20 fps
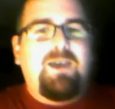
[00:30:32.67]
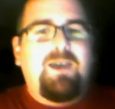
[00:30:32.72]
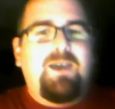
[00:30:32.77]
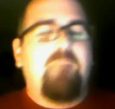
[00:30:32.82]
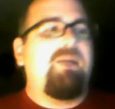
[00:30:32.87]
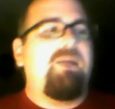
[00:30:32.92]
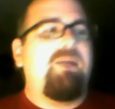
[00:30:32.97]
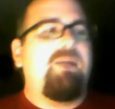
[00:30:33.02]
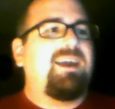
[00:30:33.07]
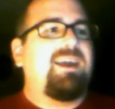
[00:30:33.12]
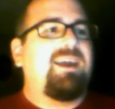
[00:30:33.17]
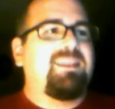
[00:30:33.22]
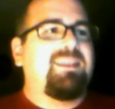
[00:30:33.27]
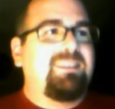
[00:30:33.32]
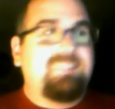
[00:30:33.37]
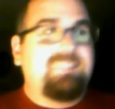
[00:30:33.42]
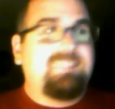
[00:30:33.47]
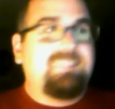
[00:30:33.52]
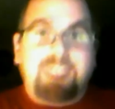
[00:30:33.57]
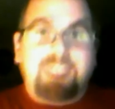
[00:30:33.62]
by
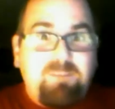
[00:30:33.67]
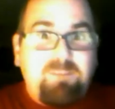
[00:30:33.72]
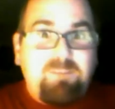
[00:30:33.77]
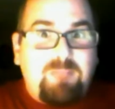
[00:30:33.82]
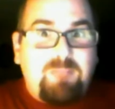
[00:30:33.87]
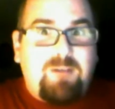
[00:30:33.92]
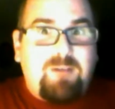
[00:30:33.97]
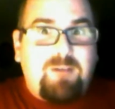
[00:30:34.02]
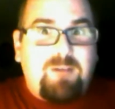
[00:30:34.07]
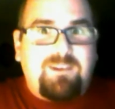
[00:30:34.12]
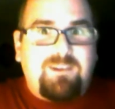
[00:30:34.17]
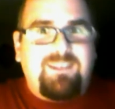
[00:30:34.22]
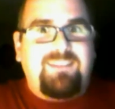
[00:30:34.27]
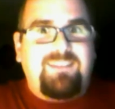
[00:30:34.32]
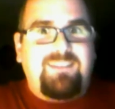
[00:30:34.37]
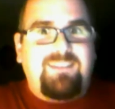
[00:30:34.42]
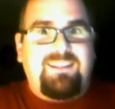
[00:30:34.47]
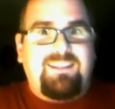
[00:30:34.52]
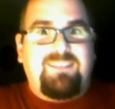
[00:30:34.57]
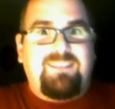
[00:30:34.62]
these sunflower seeds
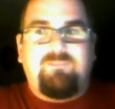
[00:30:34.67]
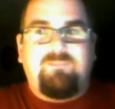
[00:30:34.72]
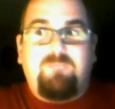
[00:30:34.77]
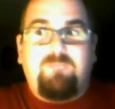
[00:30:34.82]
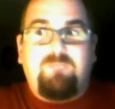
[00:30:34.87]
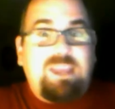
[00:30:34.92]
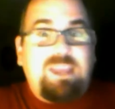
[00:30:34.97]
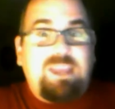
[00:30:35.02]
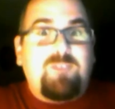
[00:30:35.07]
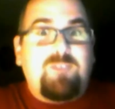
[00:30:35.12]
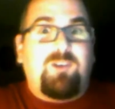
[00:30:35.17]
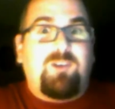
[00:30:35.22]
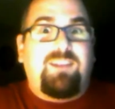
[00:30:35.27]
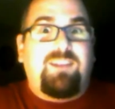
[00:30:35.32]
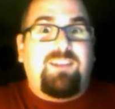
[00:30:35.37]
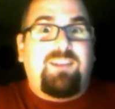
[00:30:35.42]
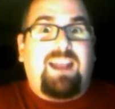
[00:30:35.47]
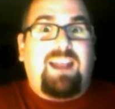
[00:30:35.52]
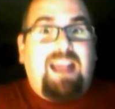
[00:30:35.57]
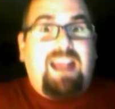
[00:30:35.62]
in flavors that
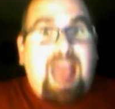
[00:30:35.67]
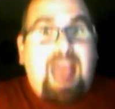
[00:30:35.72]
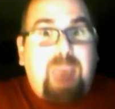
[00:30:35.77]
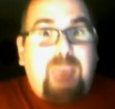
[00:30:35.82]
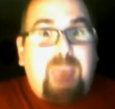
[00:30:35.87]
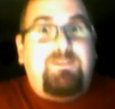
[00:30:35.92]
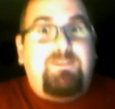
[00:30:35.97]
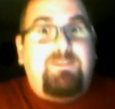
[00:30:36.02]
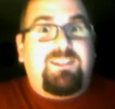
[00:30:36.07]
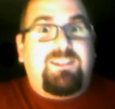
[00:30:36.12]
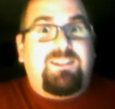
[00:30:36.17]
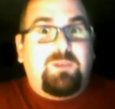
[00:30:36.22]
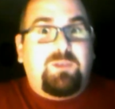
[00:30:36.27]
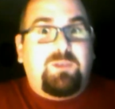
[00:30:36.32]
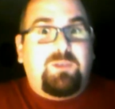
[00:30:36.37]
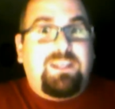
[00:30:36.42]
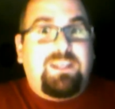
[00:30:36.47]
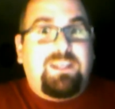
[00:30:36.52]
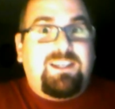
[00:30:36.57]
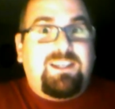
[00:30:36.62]
I
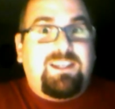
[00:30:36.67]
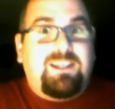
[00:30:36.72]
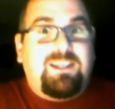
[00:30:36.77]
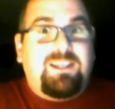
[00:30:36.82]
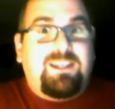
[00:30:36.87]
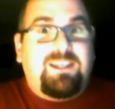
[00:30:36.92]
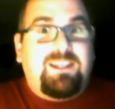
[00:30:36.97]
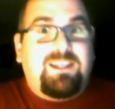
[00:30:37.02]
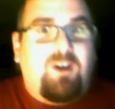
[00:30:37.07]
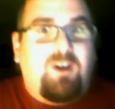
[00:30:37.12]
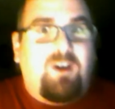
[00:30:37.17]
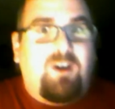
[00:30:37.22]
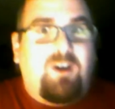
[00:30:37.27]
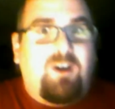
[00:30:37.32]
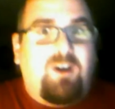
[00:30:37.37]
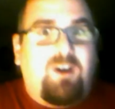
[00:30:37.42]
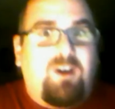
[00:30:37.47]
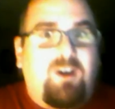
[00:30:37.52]
absolutely adore